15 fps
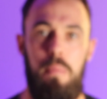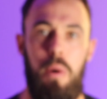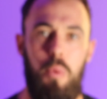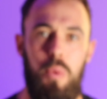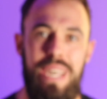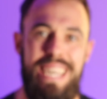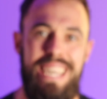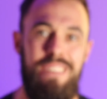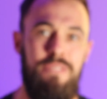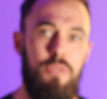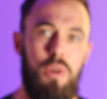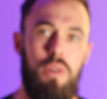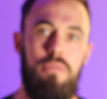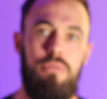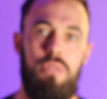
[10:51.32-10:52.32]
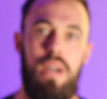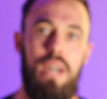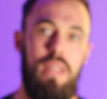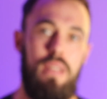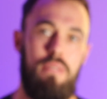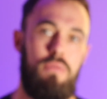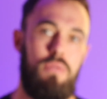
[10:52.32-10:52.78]
But we eat for a
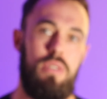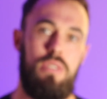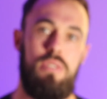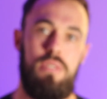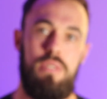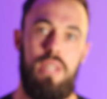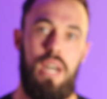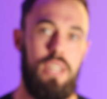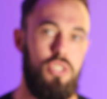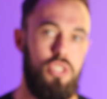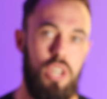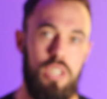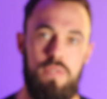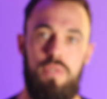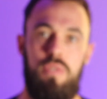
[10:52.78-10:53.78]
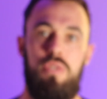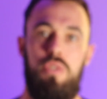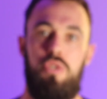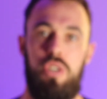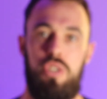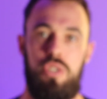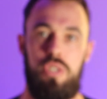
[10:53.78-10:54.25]
variety of reasons, not just for
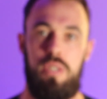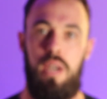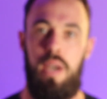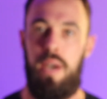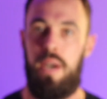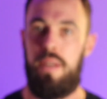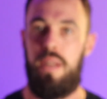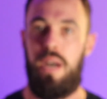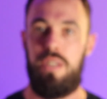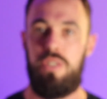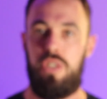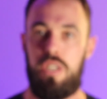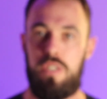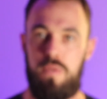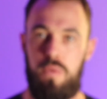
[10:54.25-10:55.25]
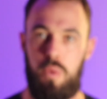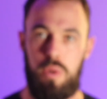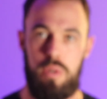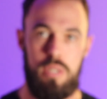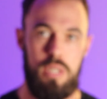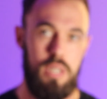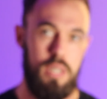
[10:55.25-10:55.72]
nutrition, not just
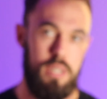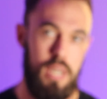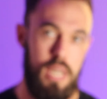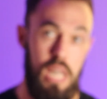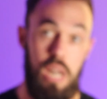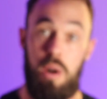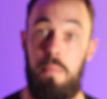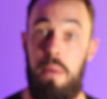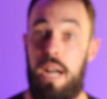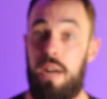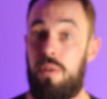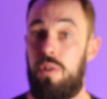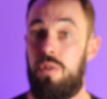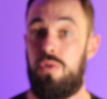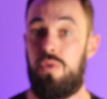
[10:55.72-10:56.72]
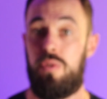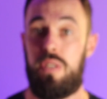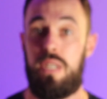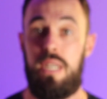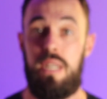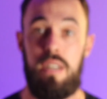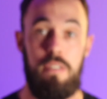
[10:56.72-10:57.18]
for to hit our macros or
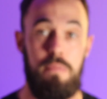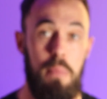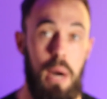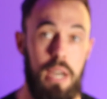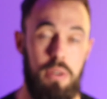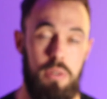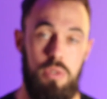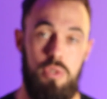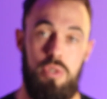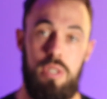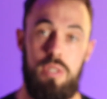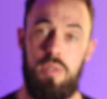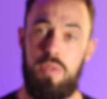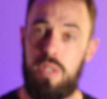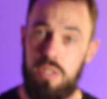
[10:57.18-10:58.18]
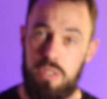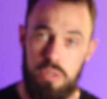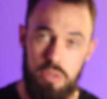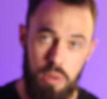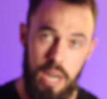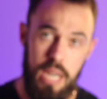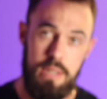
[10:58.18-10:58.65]
to get enough micronutrients. Those things are
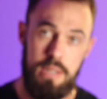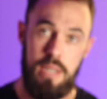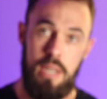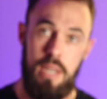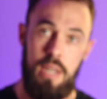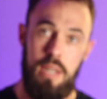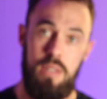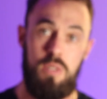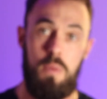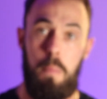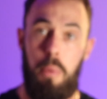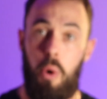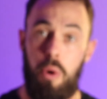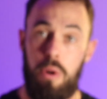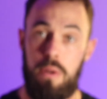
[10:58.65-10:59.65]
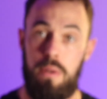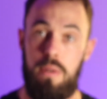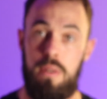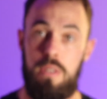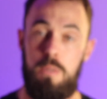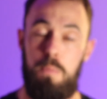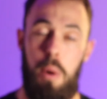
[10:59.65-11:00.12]
great. It's important.
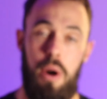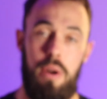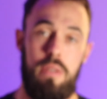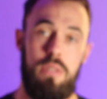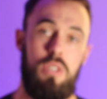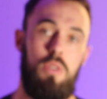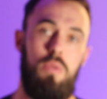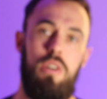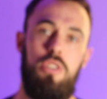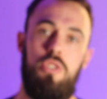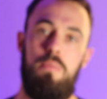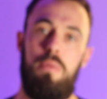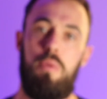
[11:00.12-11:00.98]
It's part of this equation.